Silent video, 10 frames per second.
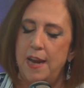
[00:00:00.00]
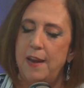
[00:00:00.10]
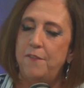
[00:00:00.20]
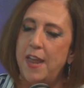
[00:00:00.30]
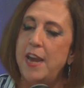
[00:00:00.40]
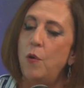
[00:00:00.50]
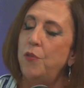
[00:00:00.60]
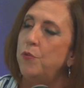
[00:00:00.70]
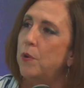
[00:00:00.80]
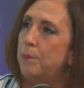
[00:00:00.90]
If they
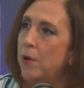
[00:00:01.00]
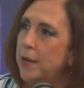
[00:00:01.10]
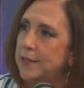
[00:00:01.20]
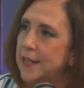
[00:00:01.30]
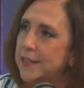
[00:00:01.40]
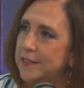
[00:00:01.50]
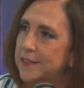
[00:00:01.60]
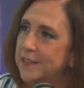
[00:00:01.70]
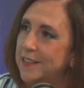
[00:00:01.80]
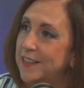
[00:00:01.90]
go through a
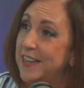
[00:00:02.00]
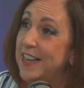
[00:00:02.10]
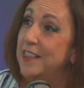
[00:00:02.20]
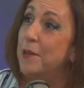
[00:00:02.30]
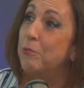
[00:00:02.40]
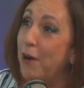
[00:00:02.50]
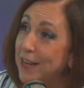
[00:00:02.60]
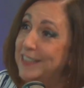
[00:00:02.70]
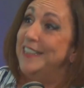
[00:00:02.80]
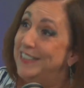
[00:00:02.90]
process, the
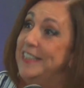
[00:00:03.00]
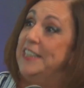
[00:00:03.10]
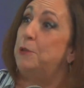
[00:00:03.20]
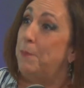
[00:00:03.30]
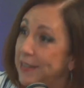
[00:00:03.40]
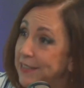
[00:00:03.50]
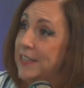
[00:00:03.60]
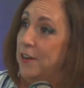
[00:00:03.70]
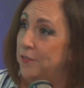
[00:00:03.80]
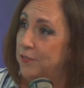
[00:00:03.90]
process is
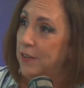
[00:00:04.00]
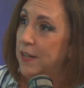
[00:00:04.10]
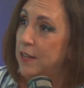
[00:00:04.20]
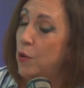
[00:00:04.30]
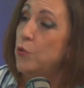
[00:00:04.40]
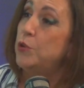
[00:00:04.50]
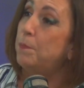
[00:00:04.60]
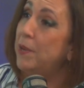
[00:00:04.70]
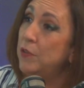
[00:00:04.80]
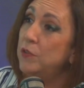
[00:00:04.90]
expensive. Those
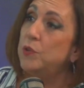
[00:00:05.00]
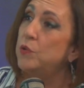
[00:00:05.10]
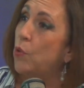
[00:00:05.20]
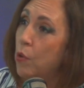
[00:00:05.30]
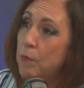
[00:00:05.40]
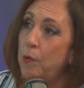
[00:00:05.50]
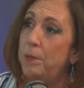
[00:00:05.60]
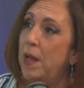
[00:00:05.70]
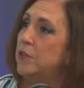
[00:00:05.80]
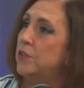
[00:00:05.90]
pills, those hormone
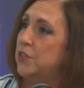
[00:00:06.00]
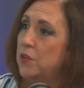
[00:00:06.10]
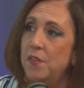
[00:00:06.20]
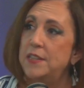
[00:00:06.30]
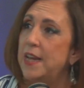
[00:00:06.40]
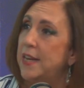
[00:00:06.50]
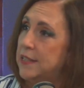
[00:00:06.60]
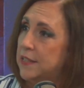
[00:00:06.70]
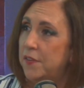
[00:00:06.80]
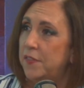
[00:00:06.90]
blockers and all this kind
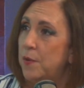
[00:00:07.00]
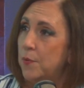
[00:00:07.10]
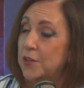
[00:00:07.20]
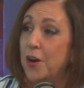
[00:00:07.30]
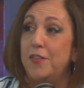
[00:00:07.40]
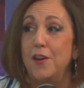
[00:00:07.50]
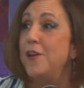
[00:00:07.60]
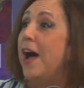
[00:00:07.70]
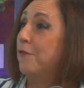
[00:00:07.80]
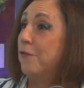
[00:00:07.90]
of stuff that they want to talk, they're
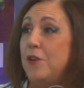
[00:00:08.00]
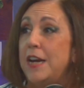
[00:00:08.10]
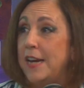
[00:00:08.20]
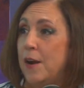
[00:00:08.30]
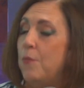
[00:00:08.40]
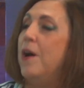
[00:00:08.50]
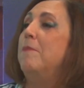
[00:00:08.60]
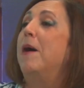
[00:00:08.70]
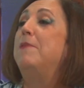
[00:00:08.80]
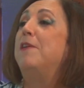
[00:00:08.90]
not free. Well,
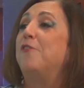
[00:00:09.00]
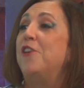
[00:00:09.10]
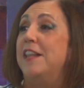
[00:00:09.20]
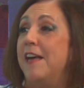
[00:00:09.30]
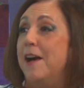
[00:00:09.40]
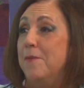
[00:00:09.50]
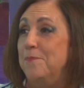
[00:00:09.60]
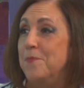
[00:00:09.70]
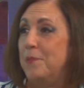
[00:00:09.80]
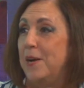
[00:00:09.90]
it might be free to them,
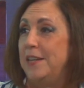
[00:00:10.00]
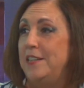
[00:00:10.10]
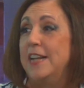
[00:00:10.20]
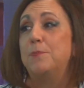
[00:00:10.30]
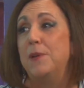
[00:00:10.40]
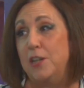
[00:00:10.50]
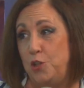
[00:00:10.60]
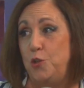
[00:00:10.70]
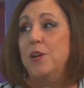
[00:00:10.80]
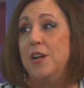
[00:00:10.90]
but that's
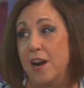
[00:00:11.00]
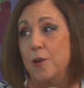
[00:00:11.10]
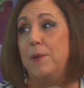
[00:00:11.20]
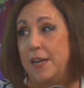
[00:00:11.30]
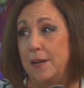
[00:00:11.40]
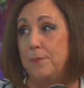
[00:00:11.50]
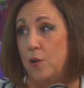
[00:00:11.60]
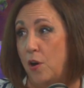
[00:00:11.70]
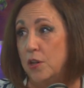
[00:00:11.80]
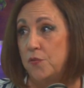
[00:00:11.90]
because you and I are picking up the
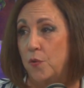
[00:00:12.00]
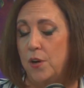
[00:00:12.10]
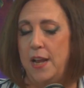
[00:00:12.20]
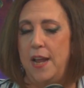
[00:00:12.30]
cost for it.